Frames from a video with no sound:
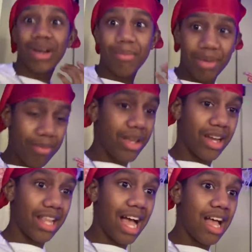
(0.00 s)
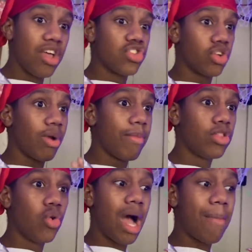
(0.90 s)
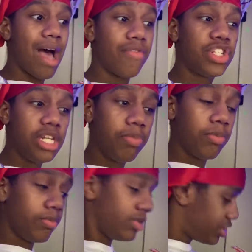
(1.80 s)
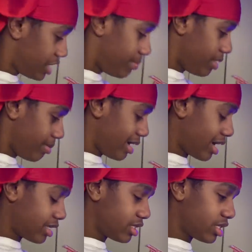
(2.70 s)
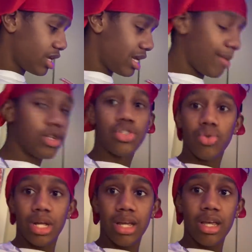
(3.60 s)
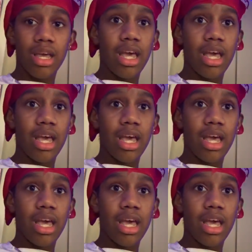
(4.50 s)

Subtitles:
BB gun, y'all. So the way I'm gonna do it, I'm gonna have cheap BB guns and I'm gonna shoot it.